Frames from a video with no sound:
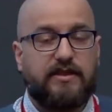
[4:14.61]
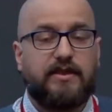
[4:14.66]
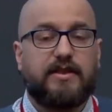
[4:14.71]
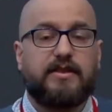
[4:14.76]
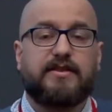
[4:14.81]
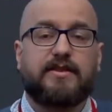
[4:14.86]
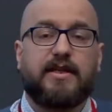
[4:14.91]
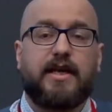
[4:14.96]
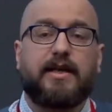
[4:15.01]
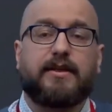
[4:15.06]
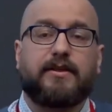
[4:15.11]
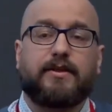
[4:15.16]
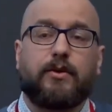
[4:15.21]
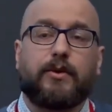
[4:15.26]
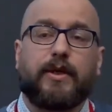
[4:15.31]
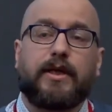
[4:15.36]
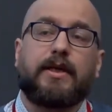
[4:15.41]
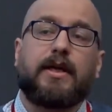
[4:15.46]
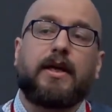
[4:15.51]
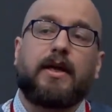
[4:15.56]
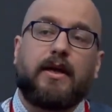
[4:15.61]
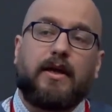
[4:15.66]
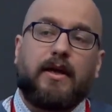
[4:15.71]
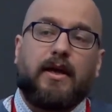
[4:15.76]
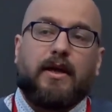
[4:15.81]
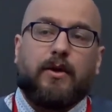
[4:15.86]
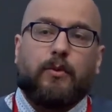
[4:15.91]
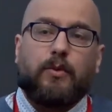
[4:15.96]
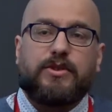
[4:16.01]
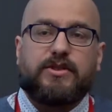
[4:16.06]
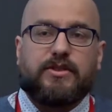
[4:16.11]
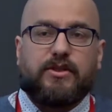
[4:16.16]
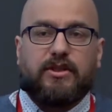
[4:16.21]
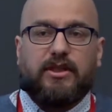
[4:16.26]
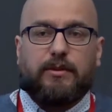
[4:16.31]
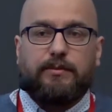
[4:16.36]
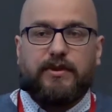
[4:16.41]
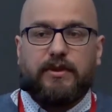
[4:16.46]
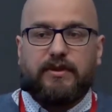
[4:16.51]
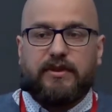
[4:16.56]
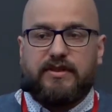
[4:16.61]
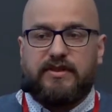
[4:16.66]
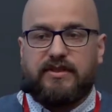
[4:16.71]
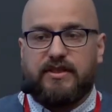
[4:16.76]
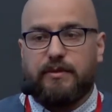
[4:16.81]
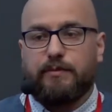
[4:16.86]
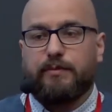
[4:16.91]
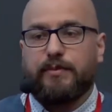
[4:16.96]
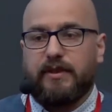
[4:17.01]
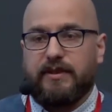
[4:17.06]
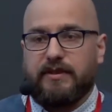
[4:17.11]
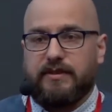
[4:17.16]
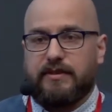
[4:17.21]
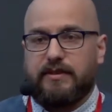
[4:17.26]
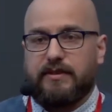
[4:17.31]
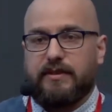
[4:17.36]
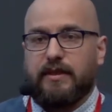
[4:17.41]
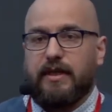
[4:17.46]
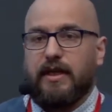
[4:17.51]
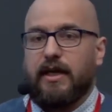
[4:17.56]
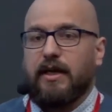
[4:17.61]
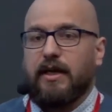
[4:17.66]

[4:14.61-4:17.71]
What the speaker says: he said, okay, we're just going to build the simplest